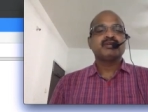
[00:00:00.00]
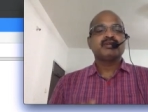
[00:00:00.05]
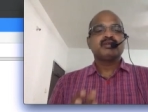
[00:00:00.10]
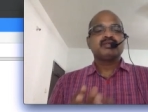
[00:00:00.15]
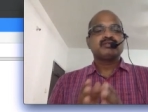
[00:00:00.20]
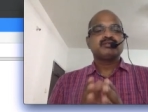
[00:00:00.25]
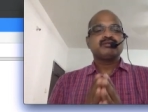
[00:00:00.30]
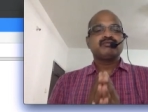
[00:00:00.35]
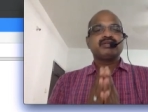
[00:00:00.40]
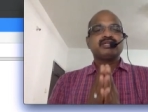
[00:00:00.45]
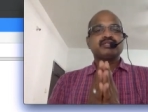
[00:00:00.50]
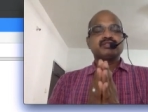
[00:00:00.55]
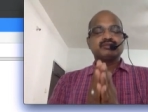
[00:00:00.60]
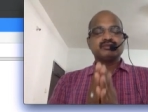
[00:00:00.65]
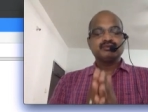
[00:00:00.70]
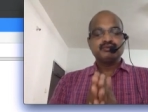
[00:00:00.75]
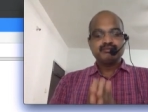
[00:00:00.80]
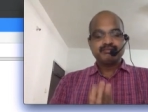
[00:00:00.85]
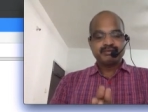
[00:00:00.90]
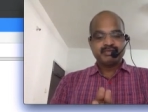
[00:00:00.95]
So when
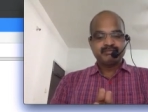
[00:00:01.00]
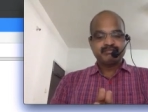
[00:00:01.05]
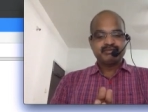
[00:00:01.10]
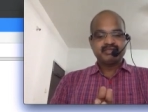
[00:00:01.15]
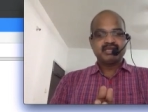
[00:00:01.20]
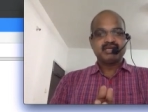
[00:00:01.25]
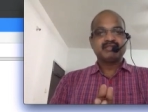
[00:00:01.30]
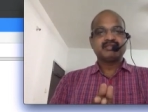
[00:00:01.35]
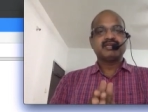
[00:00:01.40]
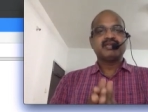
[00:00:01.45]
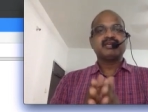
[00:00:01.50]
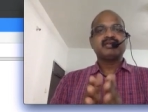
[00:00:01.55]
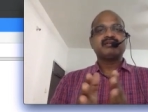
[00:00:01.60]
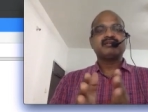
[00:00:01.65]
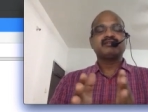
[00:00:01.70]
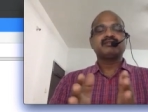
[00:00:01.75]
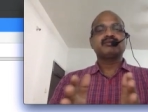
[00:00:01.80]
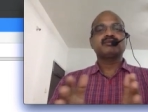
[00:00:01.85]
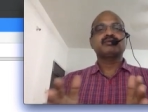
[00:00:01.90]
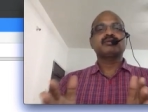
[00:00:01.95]
two people are there,
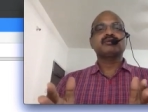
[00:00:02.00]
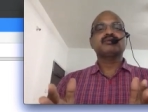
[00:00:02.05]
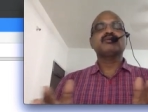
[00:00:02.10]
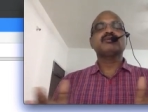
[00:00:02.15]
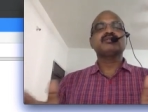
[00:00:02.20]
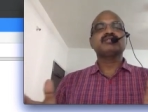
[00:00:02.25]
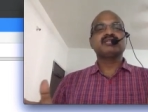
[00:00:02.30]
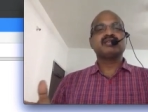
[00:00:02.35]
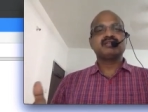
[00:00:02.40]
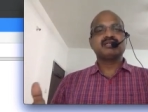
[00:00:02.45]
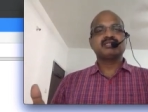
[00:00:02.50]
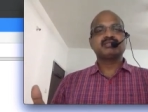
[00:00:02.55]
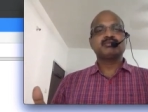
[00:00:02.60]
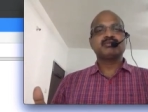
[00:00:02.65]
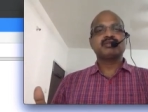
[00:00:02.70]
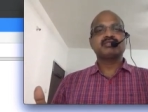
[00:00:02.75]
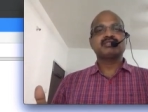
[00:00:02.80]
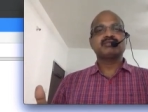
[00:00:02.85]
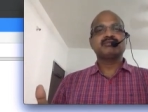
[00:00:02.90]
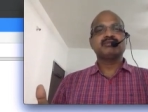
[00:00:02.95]
the roles and
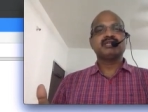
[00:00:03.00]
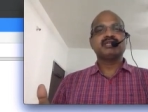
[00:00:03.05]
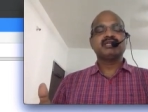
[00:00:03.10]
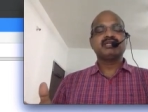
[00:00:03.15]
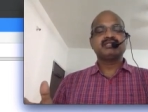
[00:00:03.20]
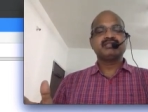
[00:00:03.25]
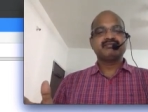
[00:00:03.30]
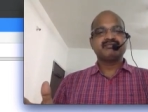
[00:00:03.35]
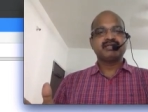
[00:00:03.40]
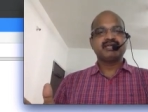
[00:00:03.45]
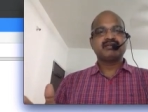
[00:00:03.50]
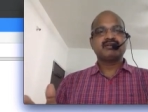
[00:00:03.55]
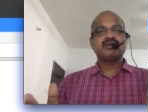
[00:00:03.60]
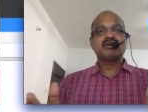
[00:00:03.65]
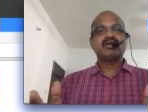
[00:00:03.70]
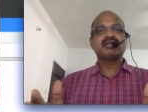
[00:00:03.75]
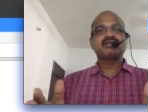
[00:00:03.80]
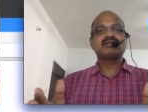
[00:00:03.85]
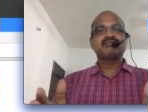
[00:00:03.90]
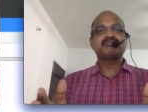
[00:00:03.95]
responsibilities, if they're
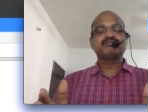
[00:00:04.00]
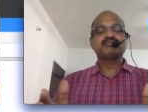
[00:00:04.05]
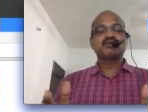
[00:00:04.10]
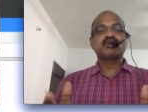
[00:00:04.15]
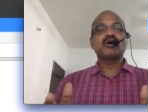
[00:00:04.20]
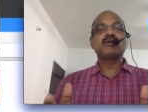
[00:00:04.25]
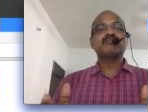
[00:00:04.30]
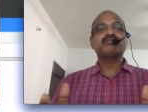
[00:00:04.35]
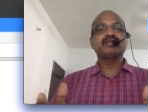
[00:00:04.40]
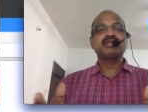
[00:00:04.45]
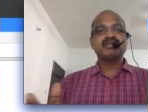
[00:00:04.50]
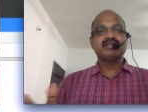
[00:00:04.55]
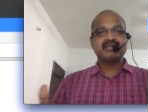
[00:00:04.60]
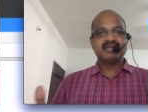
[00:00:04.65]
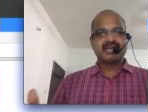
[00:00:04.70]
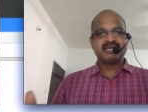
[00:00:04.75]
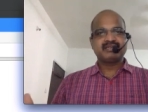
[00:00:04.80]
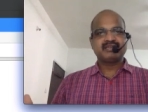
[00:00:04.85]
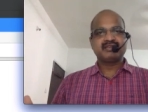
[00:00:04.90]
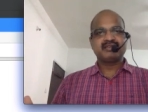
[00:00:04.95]
not properly
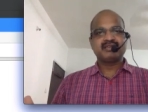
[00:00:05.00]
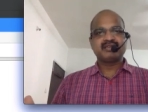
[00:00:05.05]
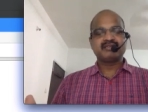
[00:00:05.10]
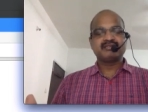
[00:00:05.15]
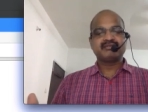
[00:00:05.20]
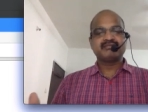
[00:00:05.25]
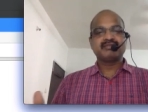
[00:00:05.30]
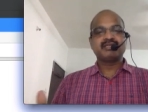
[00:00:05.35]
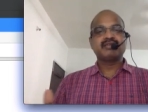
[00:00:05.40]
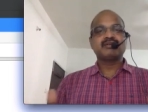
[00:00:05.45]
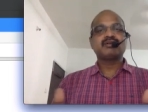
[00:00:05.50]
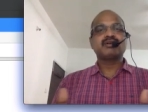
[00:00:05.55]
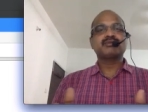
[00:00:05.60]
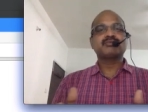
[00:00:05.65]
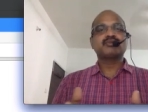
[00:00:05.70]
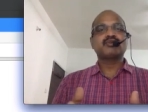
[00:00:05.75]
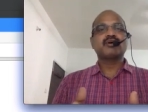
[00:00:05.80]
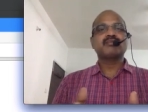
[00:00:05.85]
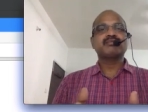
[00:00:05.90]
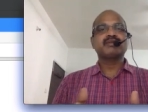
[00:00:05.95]
categorized, if they're not
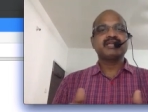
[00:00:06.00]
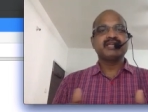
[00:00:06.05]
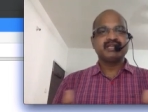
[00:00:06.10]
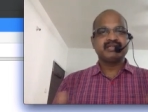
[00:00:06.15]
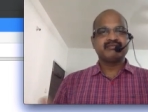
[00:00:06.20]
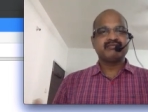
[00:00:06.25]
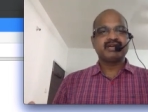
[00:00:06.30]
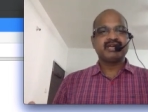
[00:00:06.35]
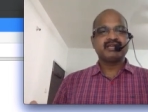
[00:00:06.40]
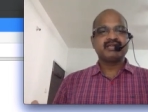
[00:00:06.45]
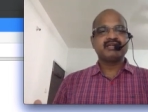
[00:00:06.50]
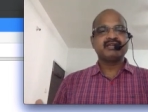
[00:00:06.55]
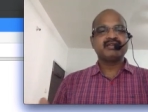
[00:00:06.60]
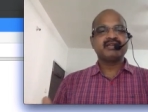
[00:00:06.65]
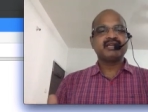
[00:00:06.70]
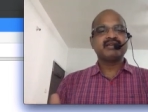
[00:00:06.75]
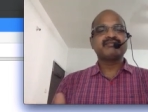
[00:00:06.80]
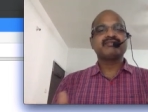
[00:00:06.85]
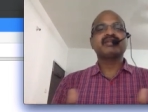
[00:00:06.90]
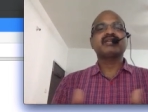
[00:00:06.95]
properly divided,
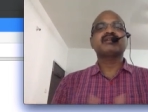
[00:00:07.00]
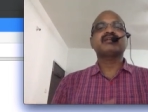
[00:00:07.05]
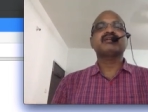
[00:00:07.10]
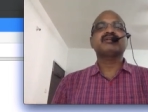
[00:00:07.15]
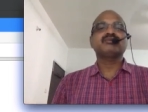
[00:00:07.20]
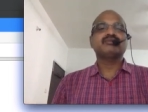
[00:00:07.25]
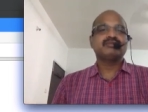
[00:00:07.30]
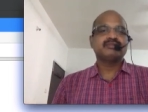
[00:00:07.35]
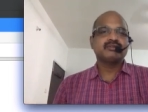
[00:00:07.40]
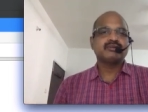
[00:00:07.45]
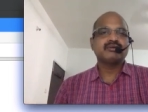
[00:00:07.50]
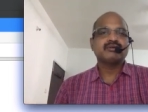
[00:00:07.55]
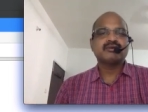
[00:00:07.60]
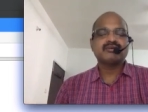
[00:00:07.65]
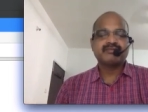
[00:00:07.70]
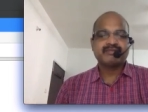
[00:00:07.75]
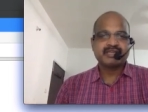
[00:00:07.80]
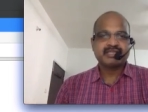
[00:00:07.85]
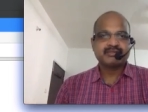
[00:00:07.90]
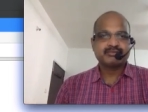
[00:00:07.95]
definitely you, you're going
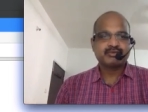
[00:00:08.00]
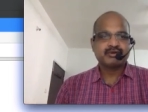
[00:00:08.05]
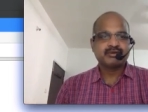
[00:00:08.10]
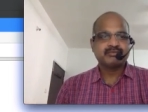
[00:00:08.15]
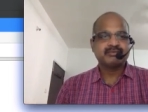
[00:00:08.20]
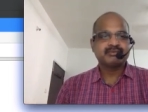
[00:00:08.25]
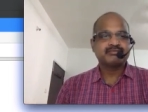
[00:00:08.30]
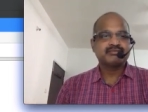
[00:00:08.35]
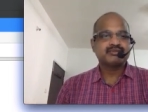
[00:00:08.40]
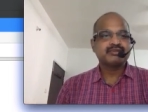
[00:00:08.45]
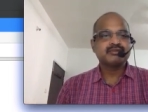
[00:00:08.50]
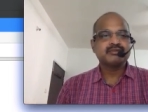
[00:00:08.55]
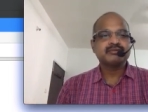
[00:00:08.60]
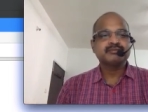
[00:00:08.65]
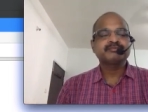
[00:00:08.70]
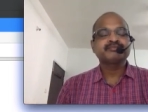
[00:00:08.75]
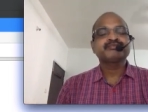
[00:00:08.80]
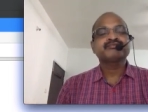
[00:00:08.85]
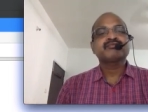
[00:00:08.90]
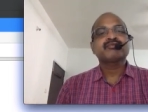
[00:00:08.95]
to face problems.
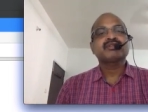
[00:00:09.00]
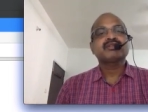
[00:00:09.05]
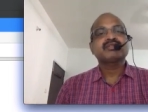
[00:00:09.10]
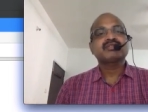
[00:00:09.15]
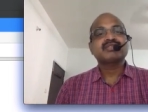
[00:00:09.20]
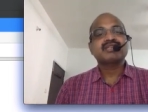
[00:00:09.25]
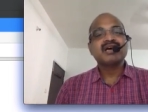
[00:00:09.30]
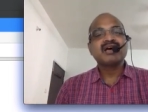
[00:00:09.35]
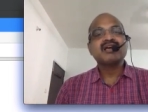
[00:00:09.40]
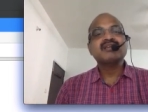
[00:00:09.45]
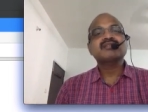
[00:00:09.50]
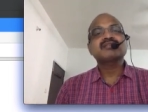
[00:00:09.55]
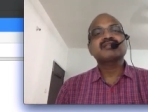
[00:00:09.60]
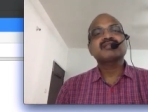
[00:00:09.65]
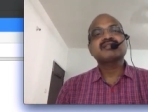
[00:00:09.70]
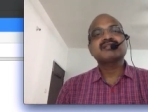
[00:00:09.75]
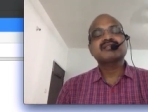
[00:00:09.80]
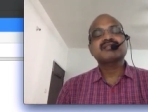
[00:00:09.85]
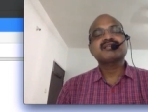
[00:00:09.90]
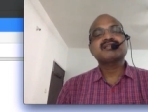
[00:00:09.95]
So task
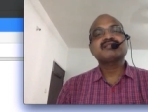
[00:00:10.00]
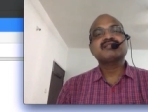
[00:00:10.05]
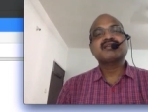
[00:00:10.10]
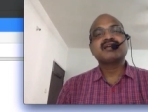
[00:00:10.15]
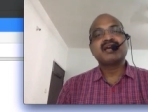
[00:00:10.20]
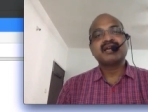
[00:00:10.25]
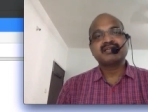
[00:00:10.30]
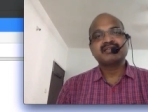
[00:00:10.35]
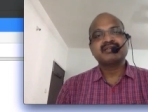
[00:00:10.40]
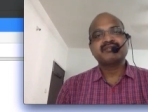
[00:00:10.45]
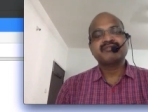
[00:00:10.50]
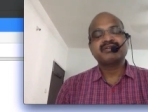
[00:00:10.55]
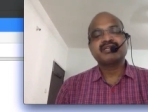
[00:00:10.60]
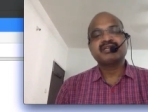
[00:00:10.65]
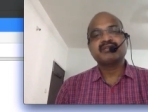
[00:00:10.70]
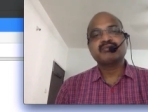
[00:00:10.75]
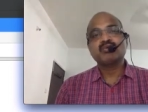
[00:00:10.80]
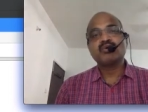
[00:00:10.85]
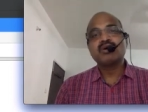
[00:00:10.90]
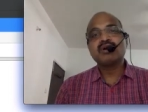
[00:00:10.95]
in the sense
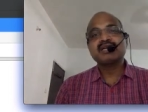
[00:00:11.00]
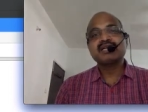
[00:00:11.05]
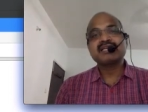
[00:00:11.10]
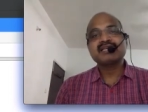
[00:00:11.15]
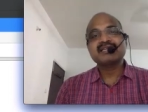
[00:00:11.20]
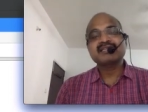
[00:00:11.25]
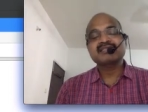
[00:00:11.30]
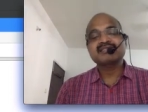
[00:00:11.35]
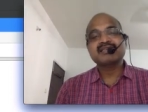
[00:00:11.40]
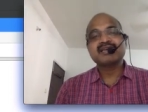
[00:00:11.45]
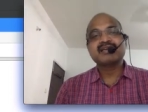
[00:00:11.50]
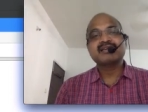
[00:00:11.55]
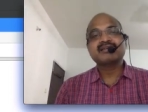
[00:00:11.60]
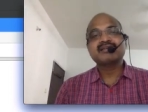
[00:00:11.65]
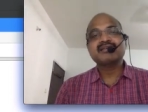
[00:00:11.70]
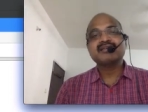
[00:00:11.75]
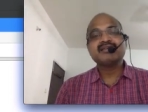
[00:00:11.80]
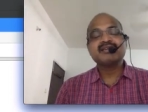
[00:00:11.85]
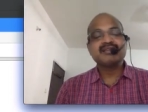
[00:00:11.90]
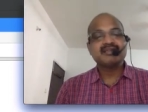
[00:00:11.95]
activity, what
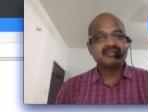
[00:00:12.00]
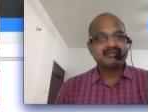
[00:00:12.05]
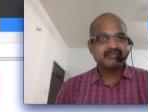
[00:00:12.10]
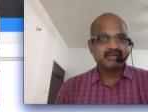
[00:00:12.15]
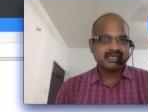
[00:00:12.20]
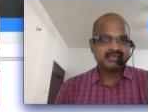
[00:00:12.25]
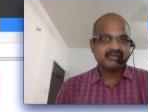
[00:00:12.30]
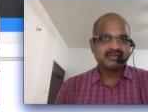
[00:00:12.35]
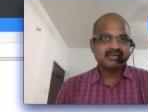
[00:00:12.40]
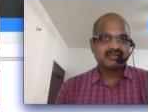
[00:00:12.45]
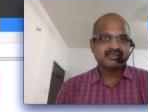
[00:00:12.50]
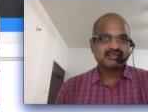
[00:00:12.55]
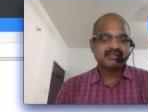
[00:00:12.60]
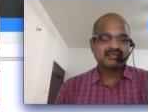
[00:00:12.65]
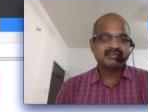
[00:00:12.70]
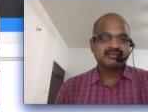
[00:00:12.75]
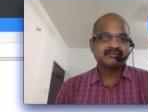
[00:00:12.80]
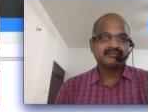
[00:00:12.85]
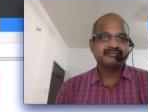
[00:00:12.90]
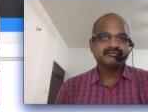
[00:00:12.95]
exactly is my task?
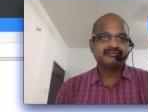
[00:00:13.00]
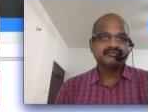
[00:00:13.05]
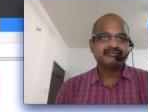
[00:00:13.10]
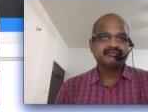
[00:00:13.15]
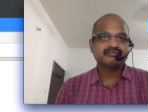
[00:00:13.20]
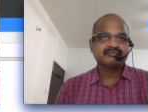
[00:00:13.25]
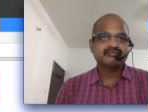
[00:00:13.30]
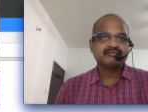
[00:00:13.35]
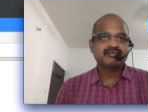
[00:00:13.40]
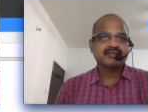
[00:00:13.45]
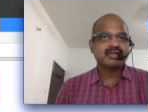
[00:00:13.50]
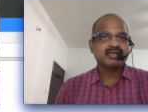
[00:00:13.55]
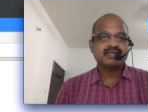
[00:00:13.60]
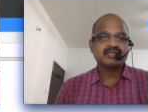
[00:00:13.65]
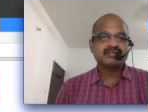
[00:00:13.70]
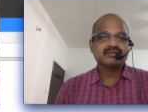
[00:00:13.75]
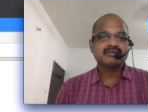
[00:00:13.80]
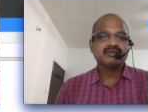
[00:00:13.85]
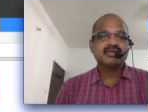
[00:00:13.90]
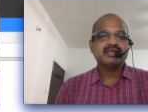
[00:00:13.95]

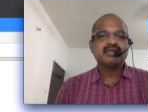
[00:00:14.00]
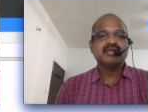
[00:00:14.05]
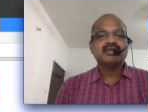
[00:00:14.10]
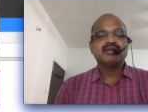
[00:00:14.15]
Understood?